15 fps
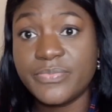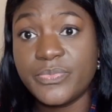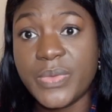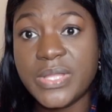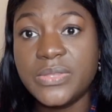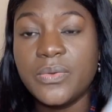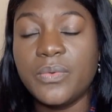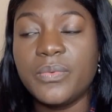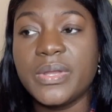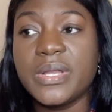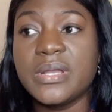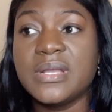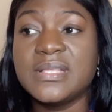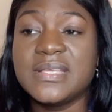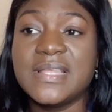went
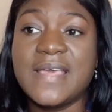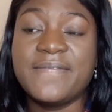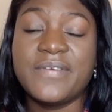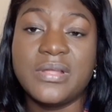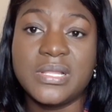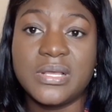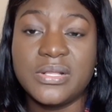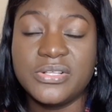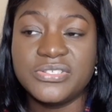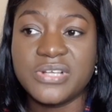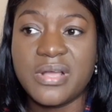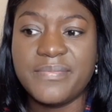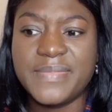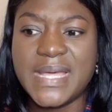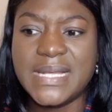nowhere until I finally got a
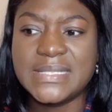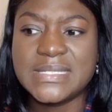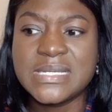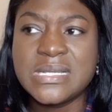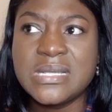job that